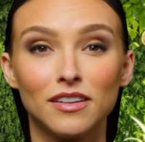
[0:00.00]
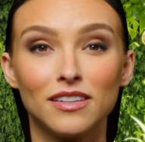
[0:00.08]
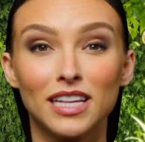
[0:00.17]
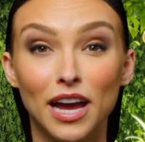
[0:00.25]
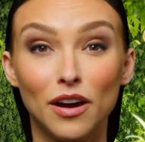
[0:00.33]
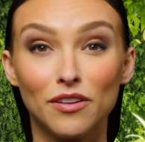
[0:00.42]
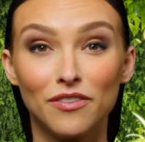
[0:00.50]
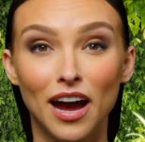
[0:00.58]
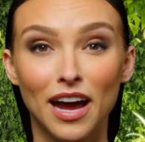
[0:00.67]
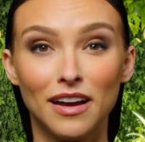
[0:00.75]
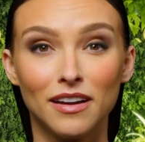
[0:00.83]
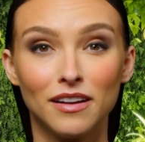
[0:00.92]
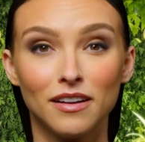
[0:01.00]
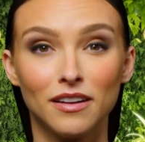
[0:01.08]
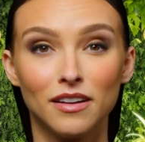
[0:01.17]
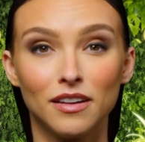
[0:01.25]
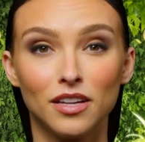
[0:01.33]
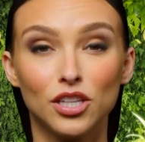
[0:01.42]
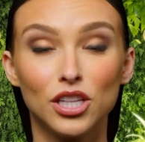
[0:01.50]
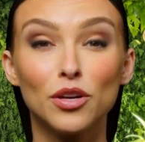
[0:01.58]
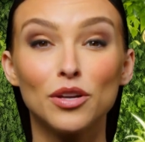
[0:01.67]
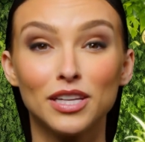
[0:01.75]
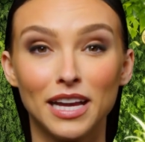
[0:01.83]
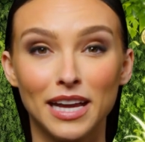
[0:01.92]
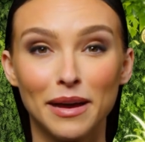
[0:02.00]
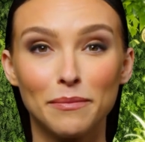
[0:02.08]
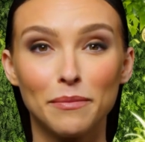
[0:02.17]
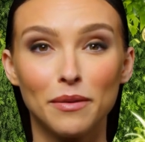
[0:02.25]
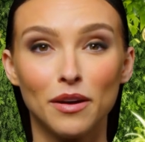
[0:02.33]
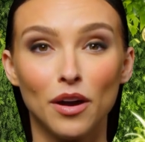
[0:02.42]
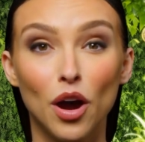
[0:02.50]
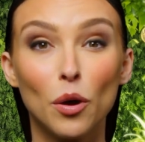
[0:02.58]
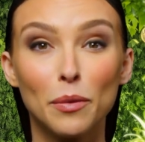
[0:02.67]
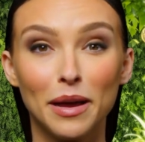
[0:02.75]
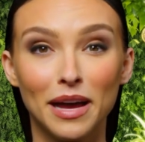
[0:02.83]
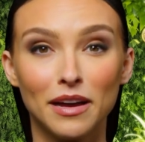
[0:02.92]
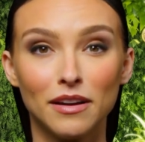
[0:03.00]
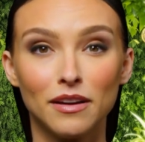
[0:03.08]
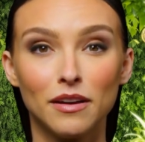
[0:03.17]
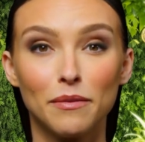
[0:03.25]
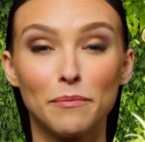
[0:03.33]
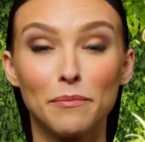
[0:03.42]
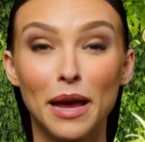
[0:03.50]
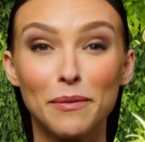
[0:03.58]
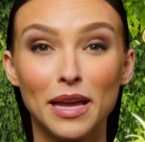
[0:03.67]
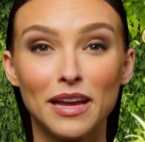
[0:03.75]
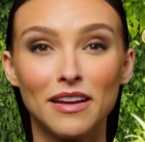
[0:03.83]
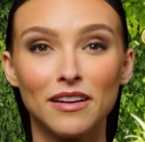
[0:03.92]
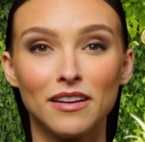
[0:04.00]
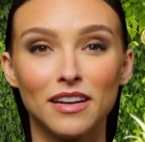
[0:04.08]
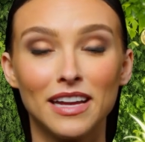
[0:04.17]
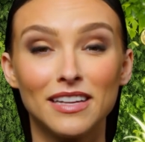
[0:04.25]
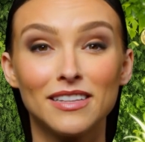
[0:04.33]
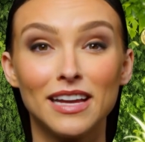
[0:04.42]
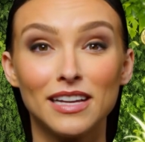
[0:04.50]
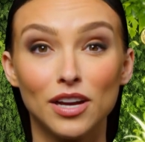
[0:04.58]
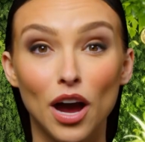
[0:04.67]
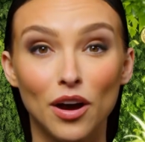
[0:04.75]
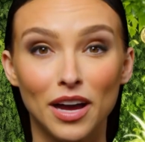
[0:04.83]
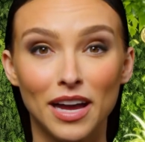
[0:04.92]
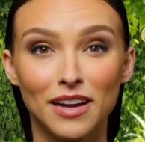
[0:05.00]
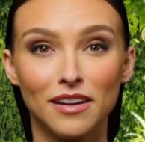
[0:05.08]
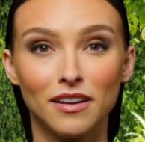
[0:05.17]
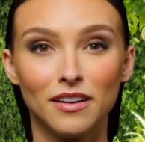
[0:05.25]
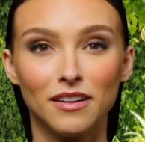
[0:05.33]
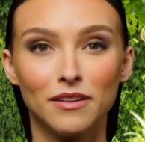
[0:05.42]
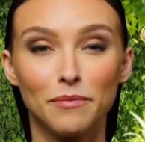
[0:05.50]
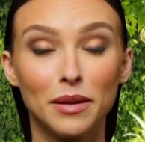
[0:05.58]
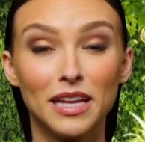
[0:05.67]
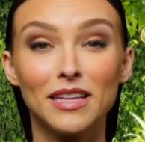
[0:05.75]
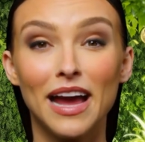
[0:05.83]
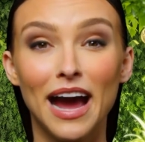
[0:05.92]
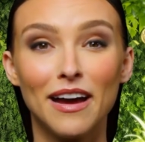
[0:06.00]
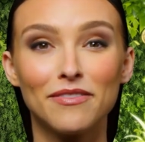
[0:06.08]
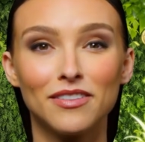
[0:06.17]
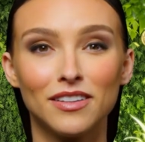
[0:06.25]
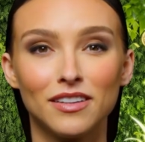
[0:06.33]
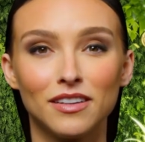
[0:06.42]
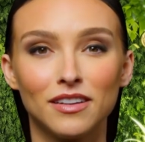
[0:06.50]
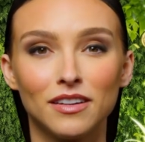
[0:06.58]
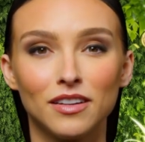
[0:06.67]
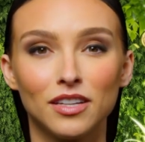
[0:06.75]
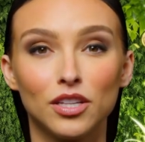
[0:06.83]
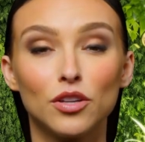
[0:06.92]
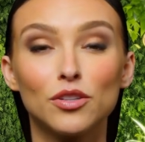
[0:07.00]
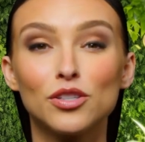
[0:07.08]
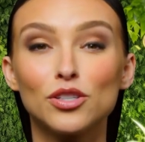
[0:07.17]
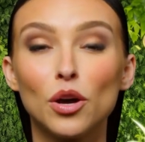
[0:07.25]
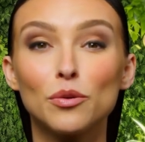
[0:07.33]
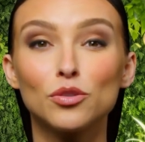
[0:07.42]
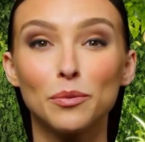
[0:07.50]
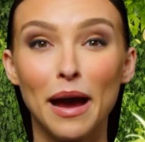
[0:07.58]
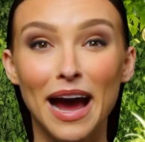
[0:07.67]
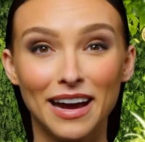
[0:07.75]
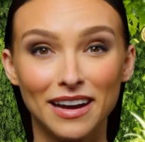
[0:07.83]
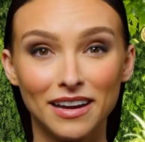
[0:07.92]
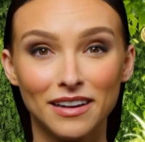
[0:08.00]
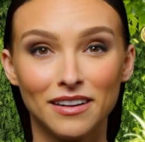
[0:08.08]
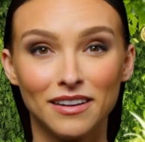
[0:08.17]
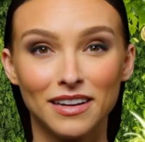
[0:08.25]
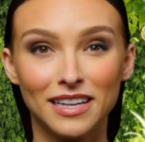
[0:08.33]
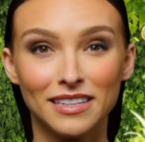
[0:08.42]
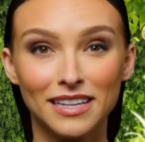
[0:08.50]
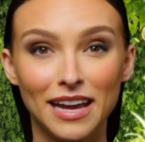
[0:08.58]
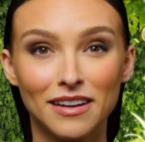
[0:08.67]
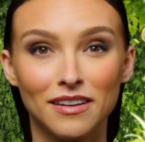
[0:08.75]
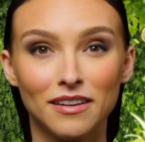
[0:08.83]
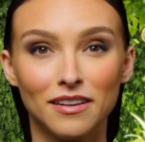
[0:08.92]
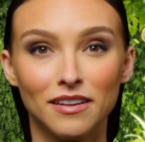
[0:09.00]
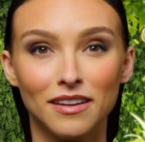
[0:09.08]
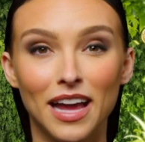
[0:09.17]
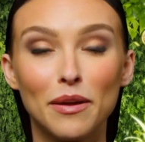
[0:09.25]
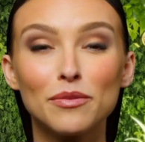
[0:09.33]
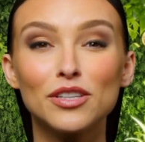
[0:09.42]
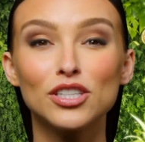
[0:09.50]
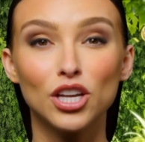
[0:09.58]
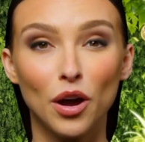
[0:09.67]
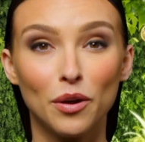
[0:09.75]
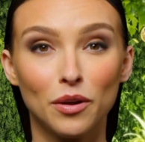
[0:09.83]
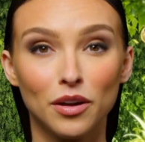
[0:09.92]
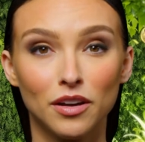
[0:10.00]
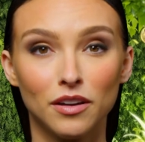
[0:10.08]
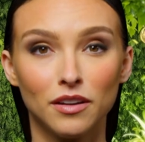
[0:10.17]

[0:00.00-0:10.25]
terrified. She looked at him, hoping, maybe, he'd say sorry. But he laughed. "You're so dramatic," he said. It was a joke.